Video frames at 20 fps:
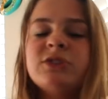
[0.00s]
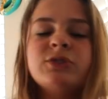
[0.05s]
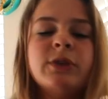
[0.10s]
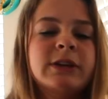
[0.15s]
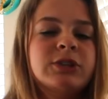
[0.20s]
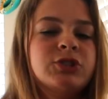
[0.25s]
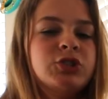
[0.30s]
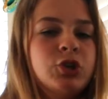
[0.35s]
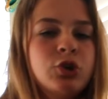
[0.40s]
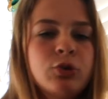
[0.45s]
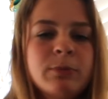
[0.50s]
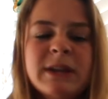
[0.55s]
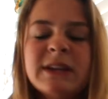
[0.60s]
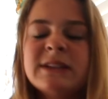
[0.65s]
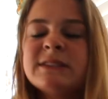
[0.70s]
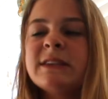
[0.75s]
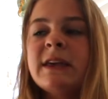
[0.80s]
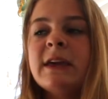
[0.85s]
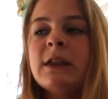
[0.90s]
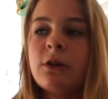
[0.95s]
So, like, 2
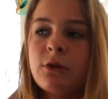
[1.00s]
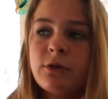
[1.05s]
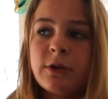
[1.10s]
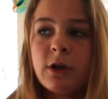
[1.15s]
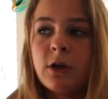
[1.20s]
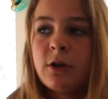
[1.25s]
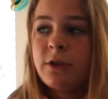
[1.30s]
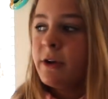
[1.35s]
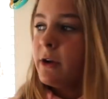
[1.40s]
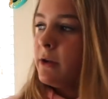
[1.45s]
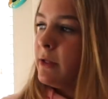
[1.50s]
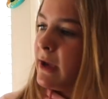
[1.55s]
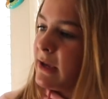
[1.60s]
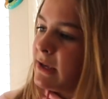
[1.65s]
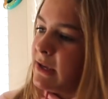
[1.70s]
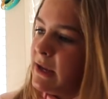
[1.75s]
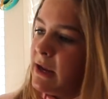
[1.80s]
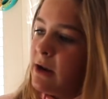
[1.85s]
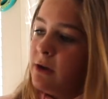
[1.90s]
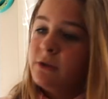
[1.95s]
minutes later, they're
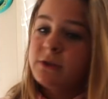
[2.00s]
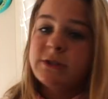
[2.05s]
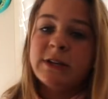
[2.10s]
like, here,